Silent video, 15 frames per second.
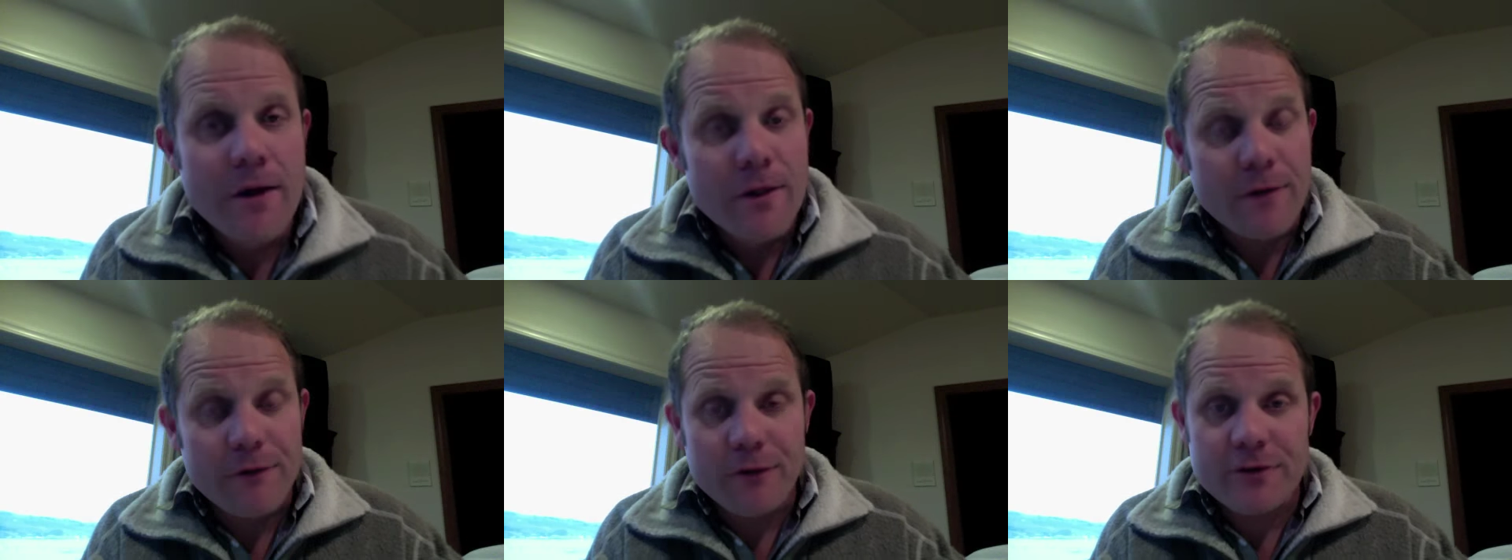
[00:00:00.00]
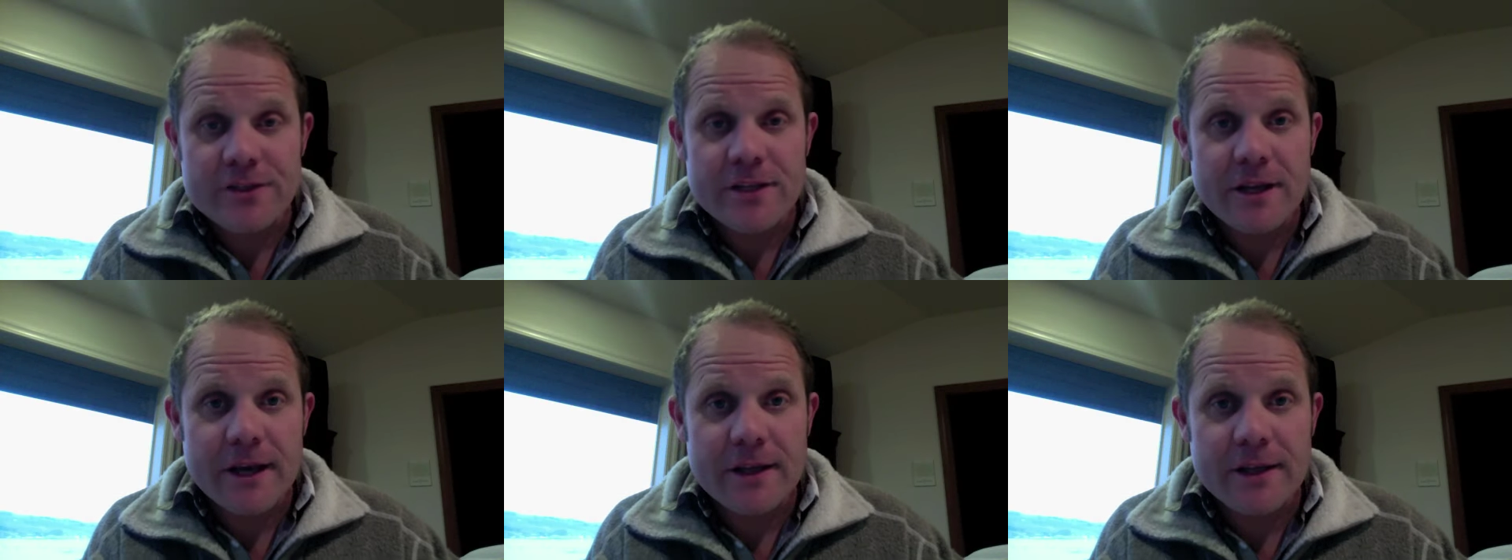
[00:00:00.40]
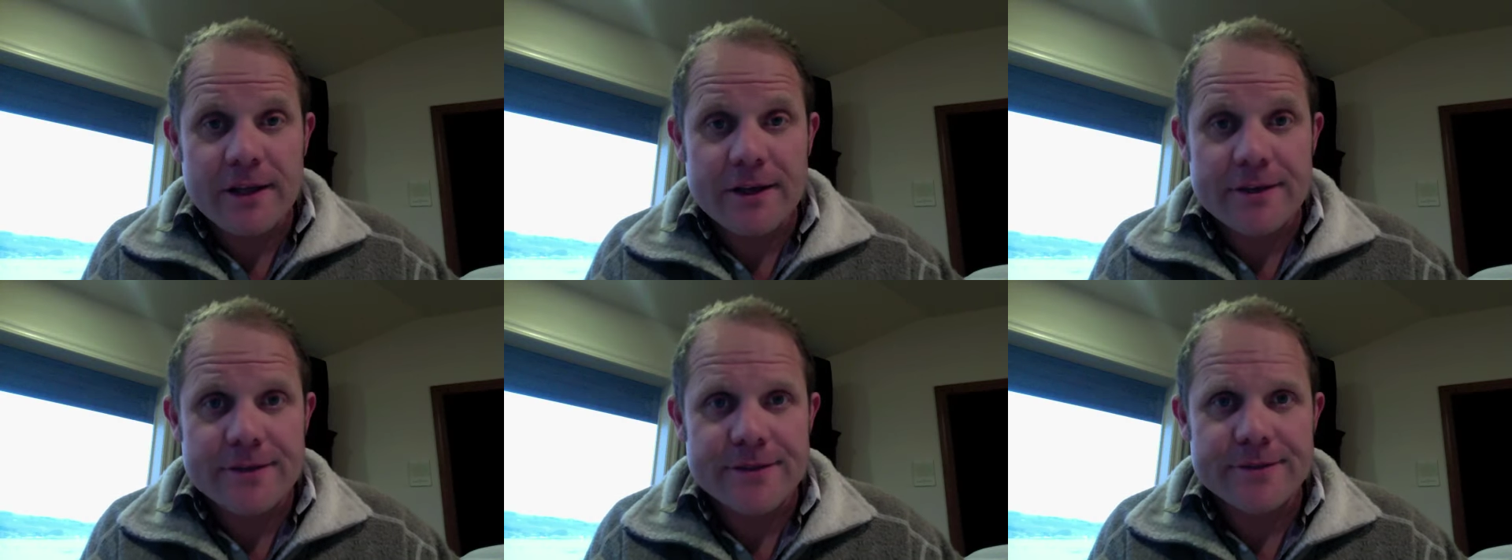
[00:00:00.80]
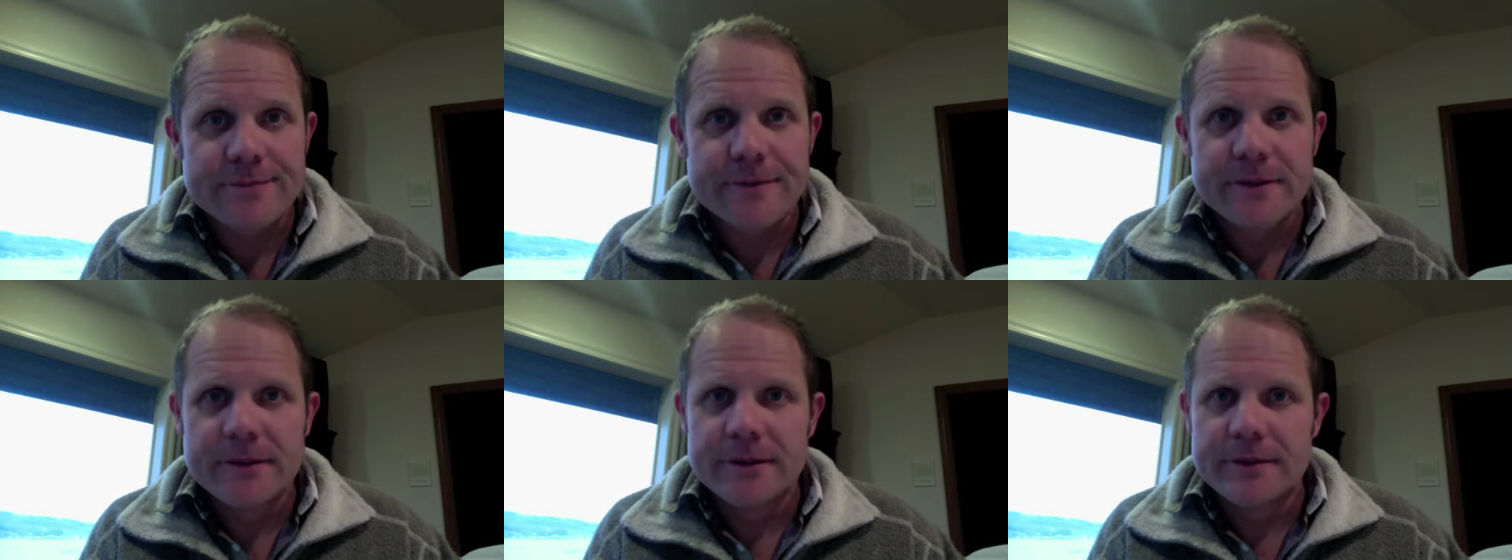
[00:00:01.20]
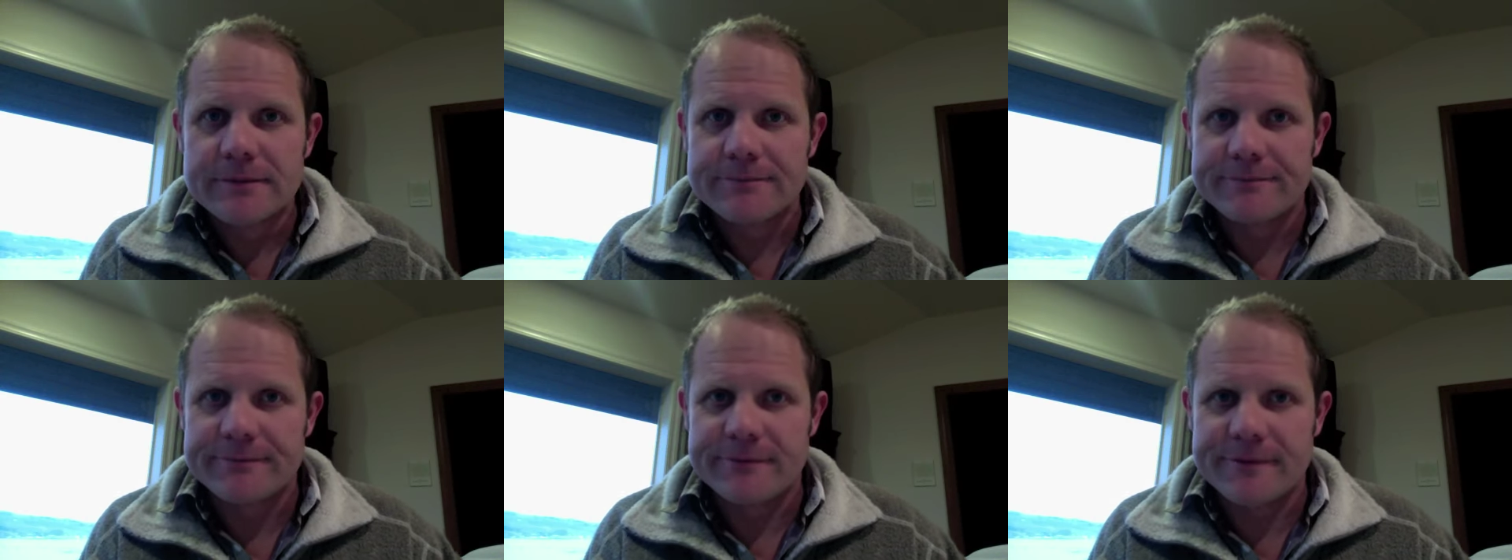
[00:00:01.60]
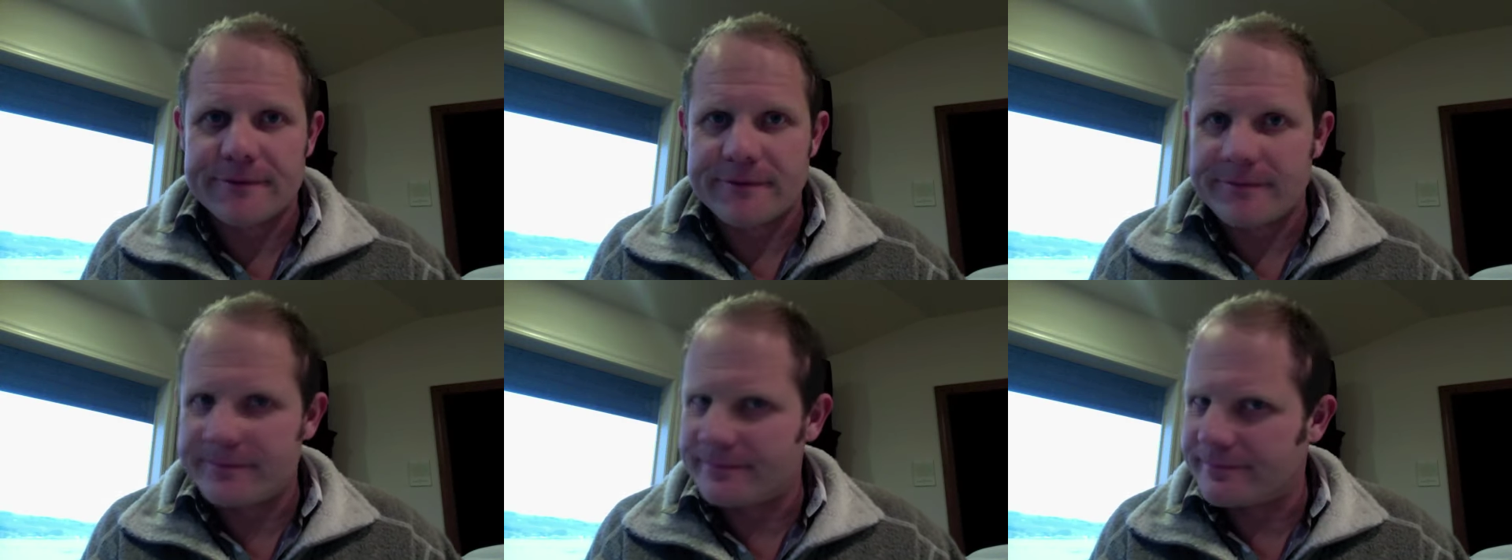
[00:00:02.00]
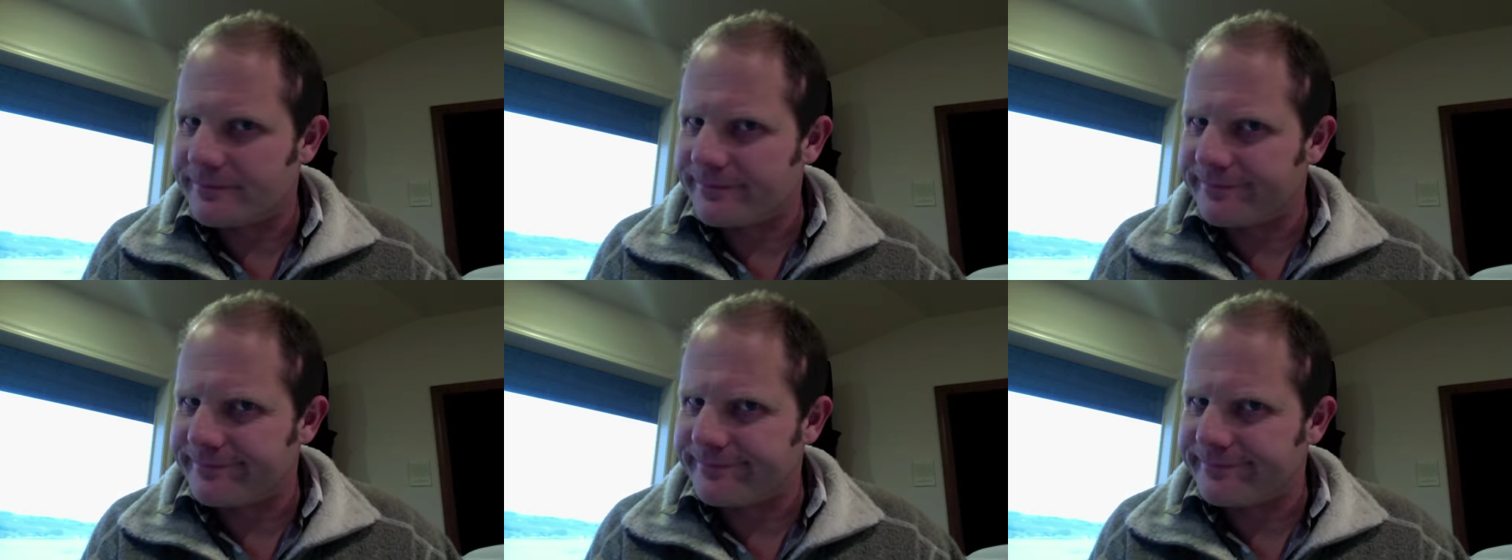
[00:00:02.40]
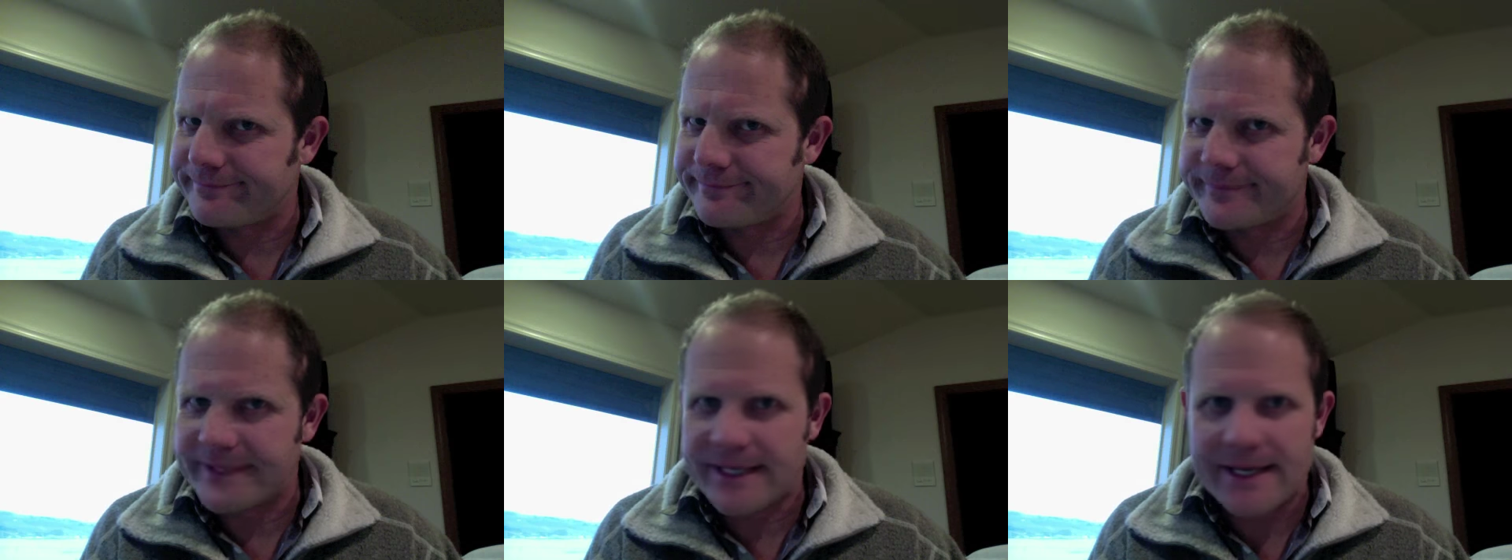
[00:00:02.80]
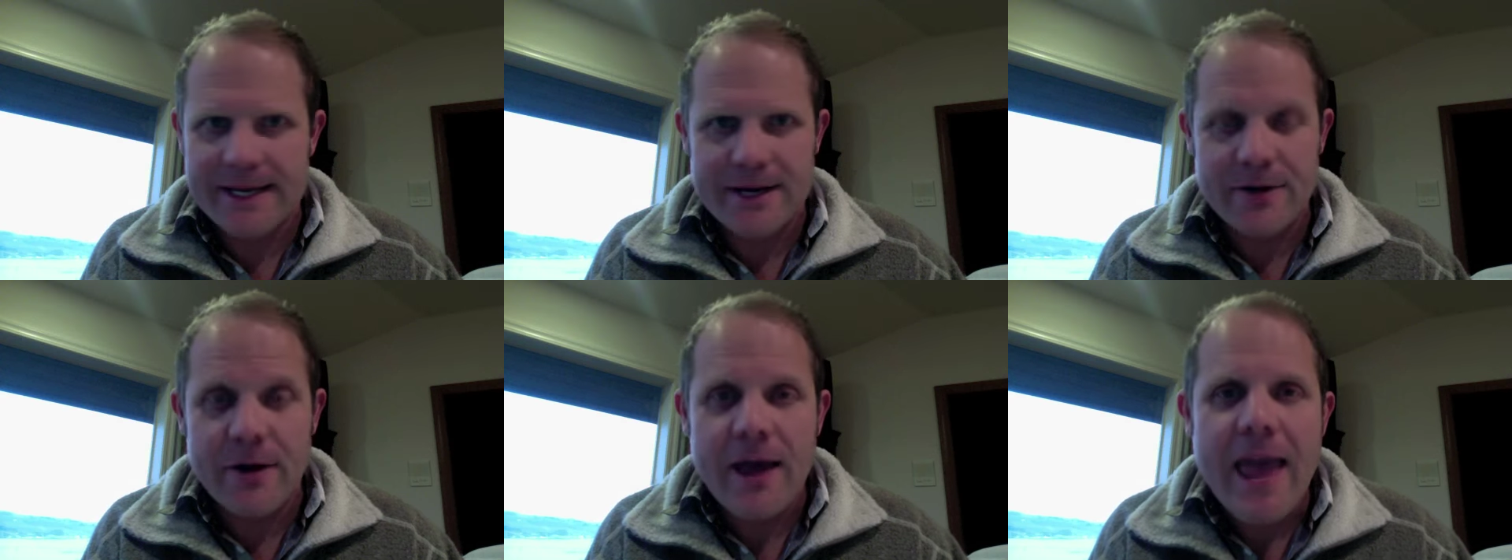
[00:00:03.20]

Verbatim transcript: The first thing I think is, Mm, I don't know.